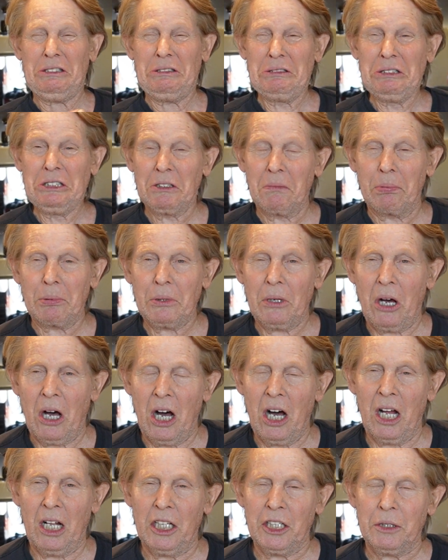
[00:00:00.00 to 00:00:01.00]
liberal
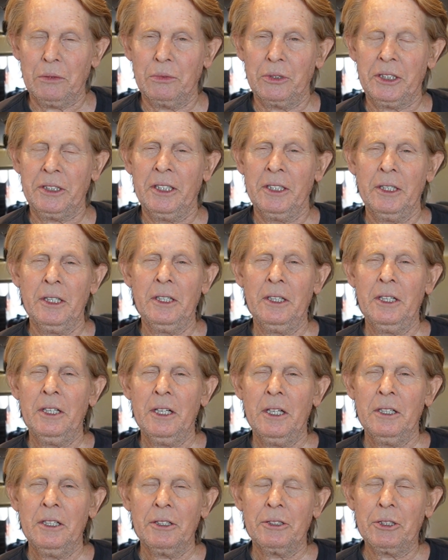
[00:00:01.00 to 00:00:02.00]
Hollywood,
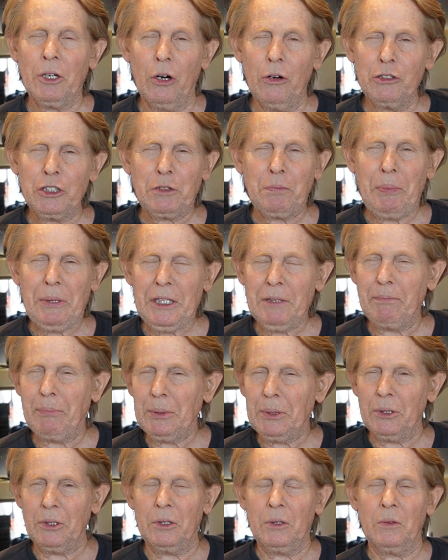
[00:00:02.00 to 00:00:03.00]
those
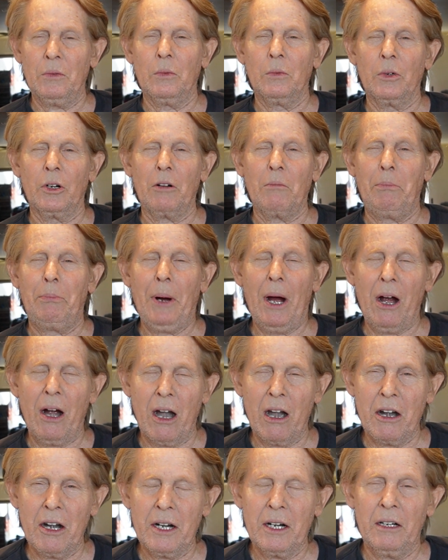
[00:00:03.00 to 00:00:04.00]
people were
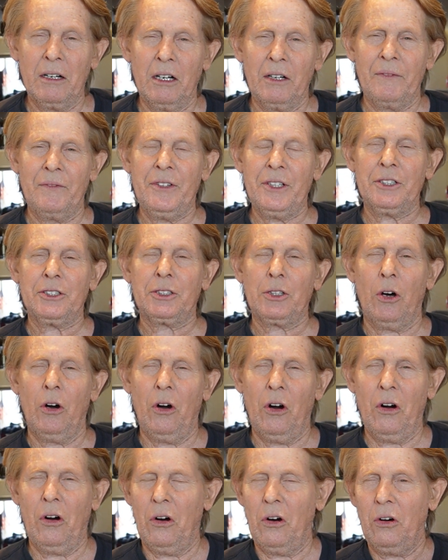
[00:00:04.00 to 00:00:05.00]
part of this
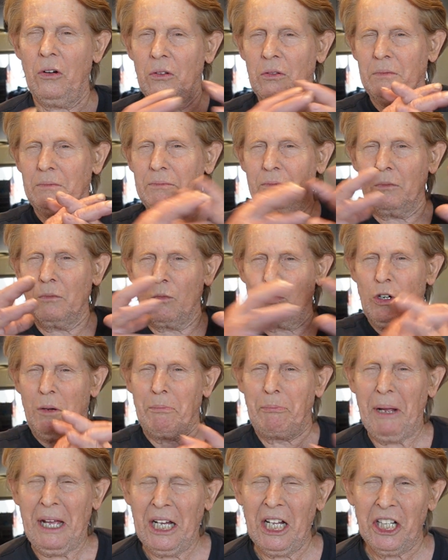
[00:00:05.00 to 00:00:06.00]
whole
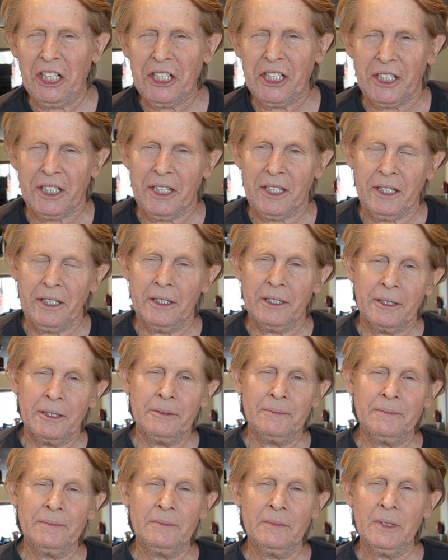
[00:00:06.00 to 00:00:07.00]
rebellion
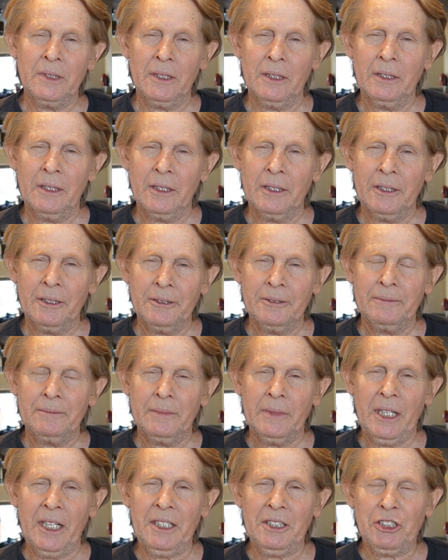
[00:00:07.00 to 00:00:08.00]

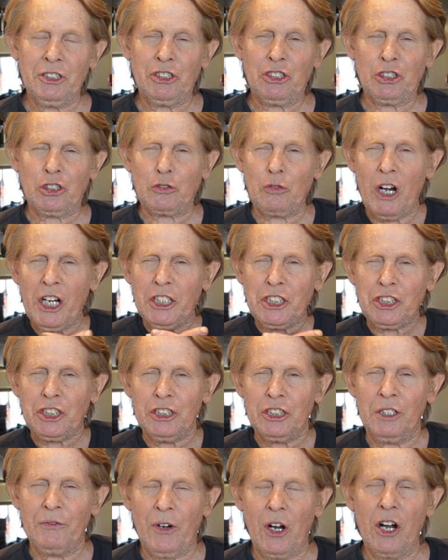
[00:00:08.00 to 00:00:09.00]
and
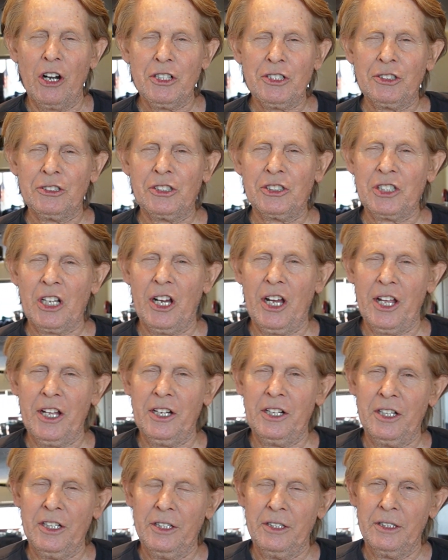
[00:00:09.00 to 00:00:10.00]
destruction of our
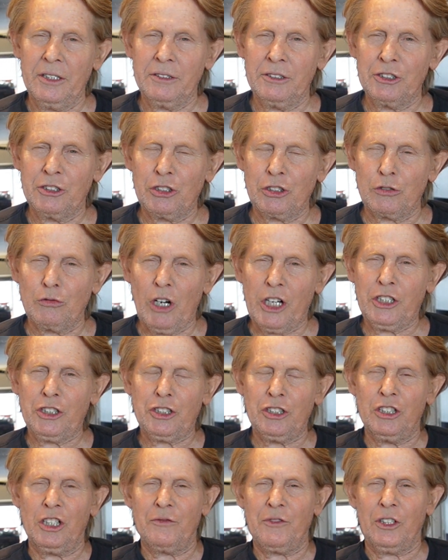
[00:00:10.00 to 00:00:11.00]
society, and
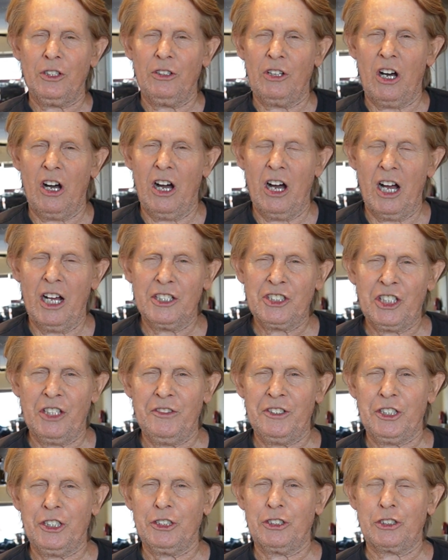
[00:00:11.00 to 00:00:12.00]
destruction of the laws,
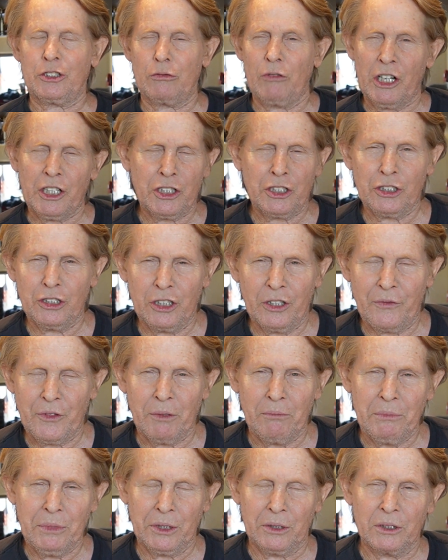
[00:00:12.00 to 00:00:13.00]
and the destruction of
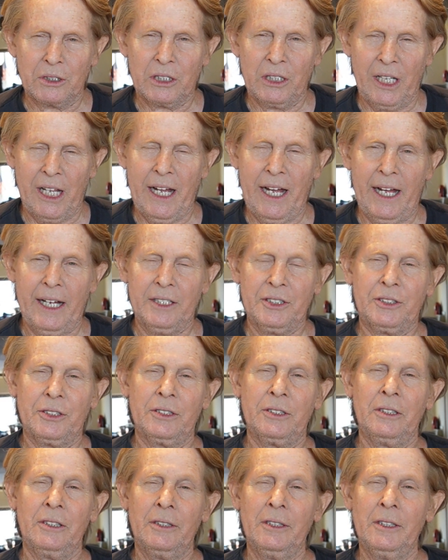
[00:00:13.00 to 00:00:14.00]
the middle class.